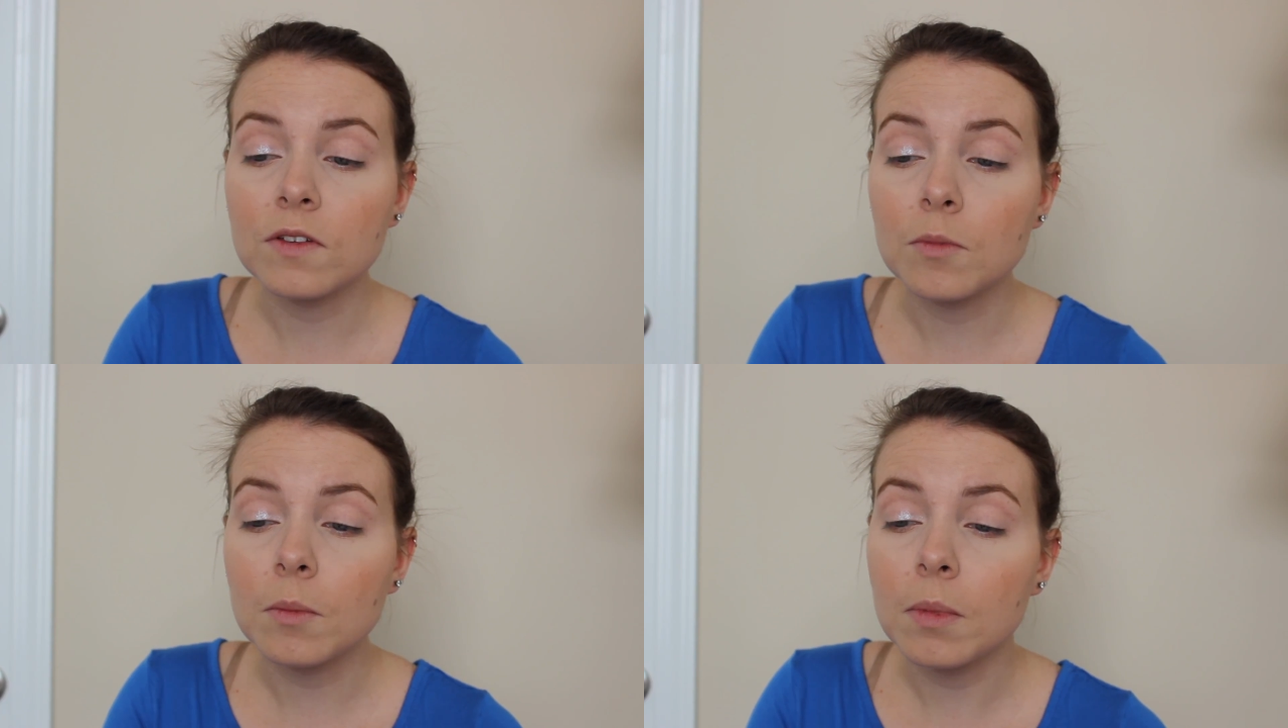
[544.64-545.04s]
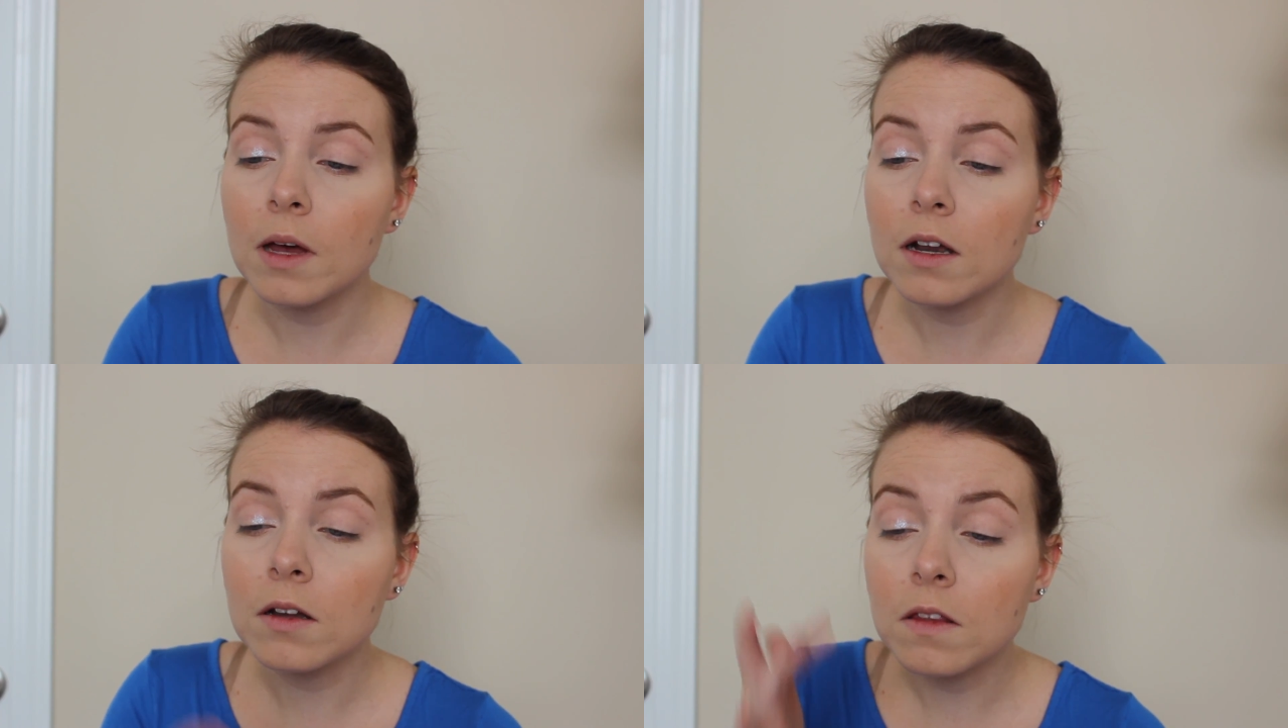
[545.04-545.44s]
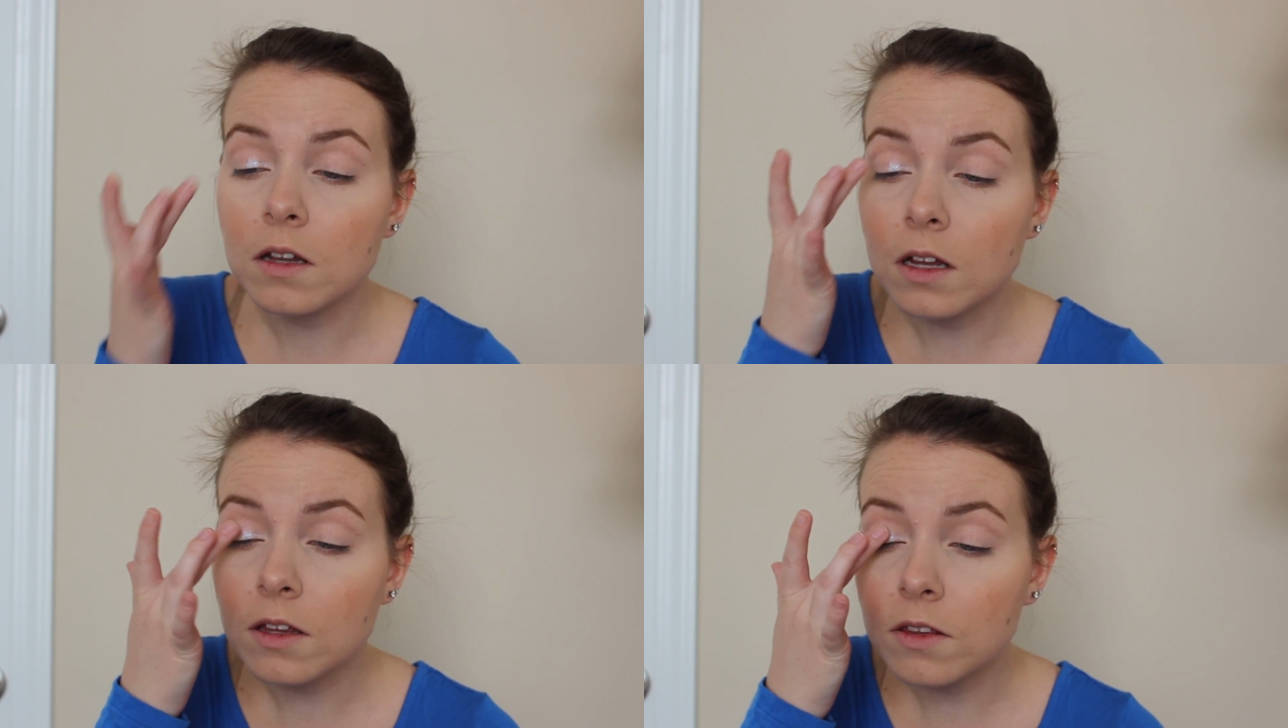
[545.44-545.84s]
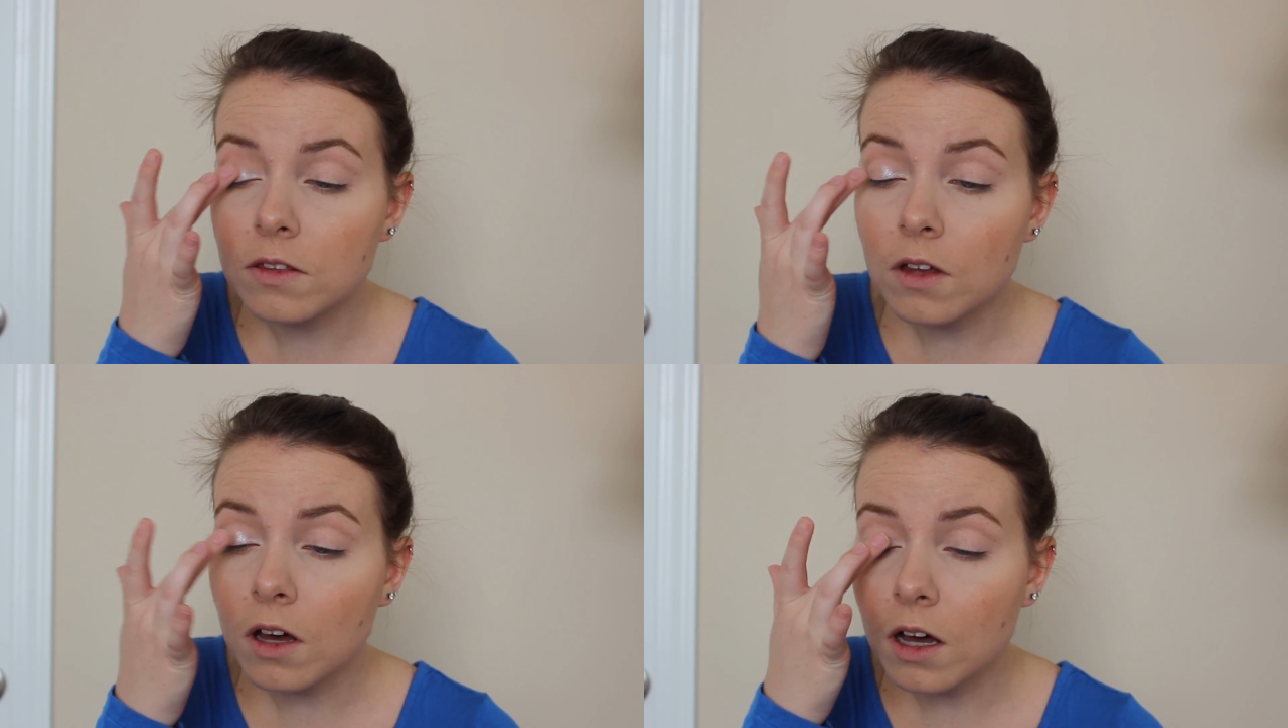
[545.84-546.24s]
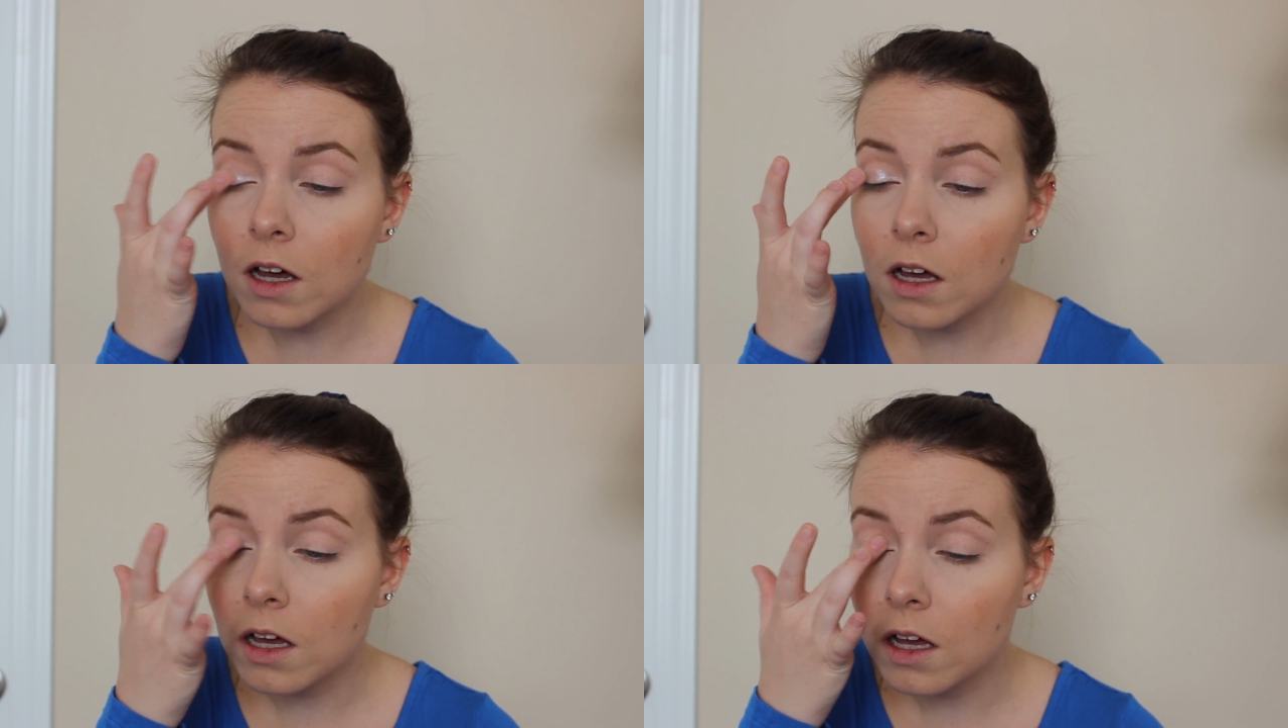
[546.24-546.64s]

even better than I thought.